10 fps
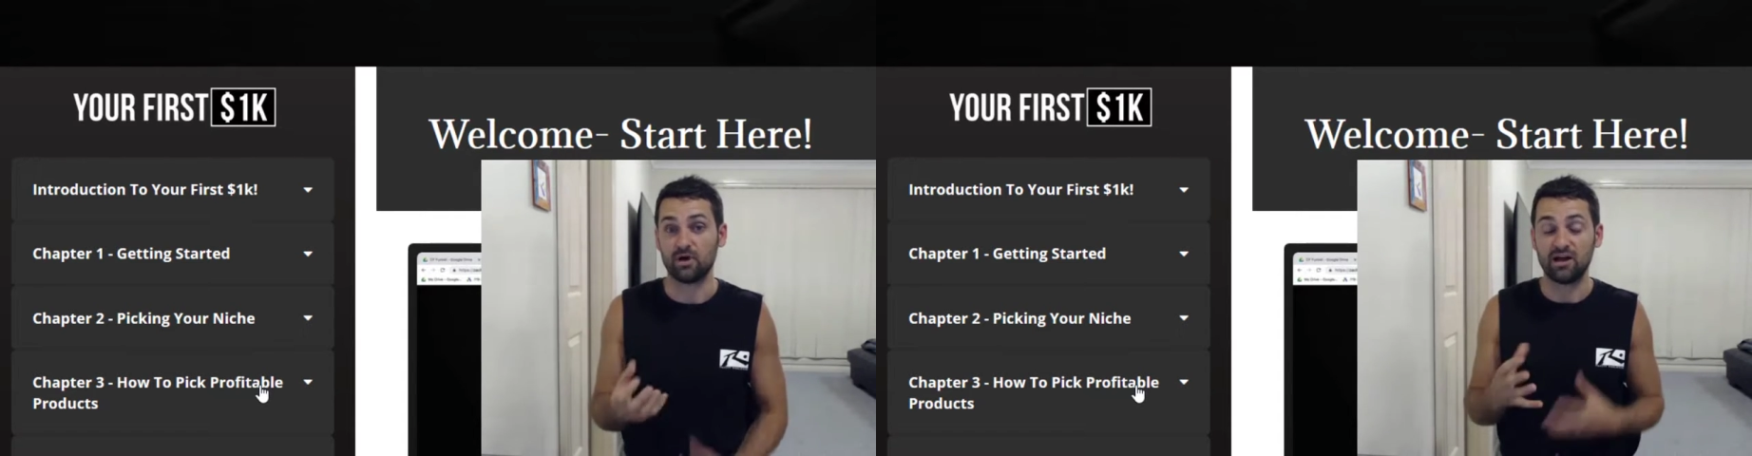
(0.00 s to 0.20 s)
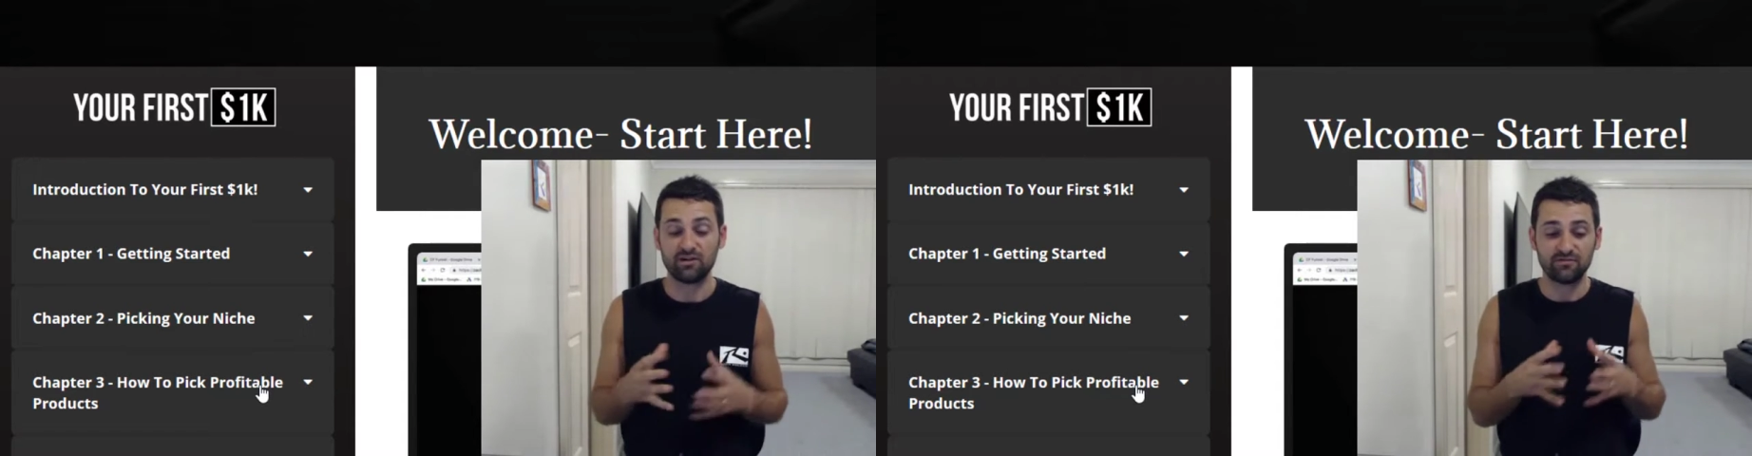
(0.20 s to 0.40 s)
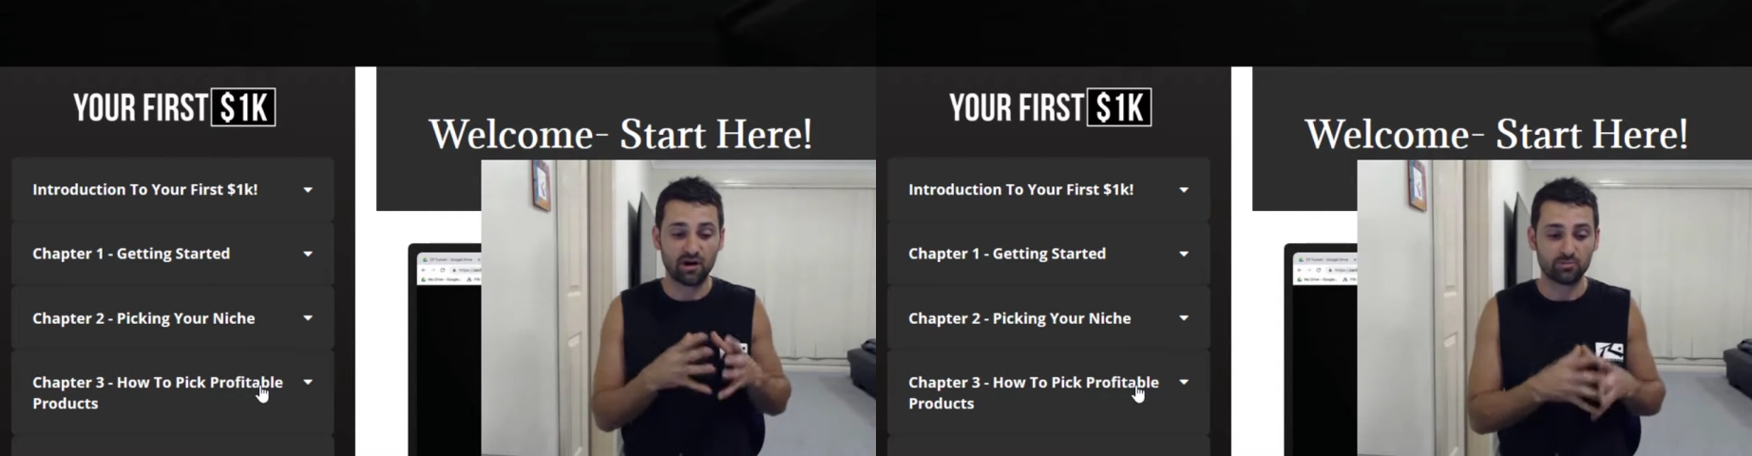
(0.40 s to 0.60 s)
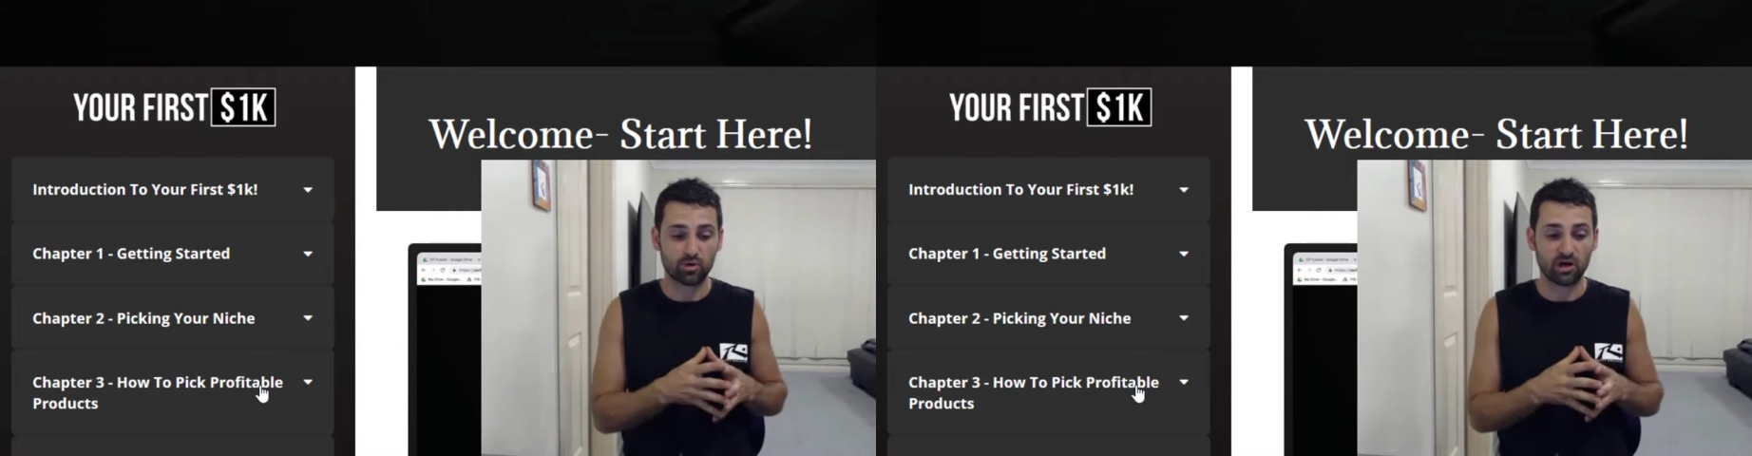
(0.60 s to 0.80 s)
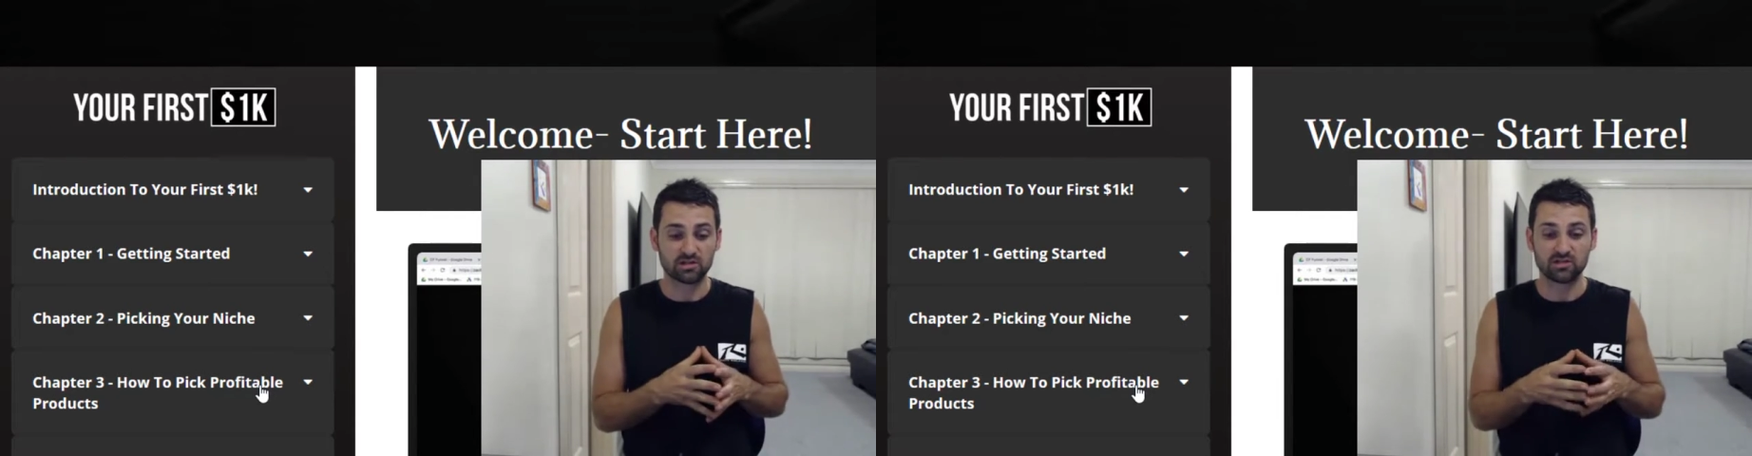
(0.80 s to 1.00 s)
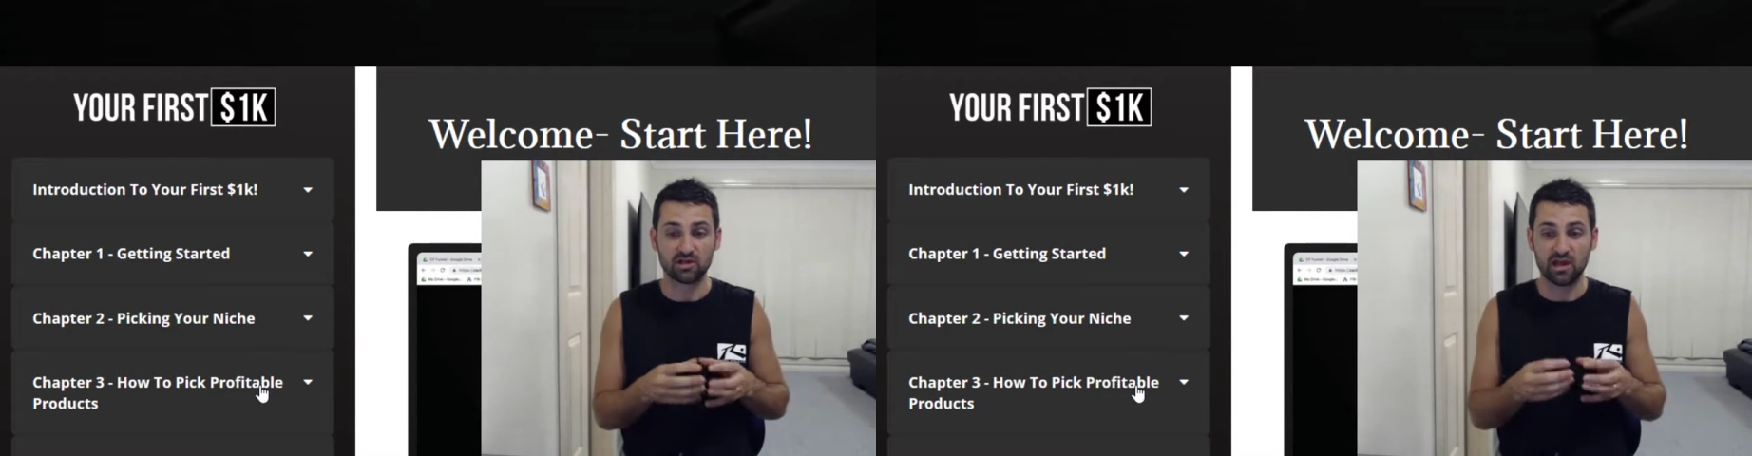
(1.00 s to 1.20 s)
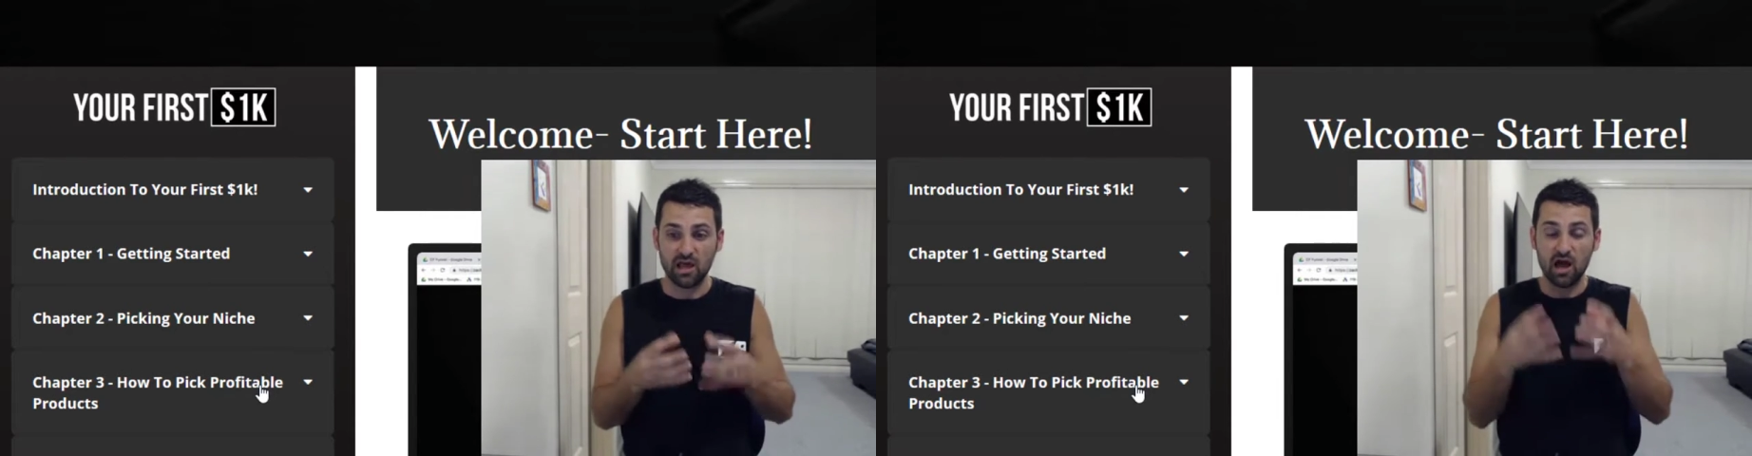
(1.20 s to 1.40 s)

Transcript: How do you find products that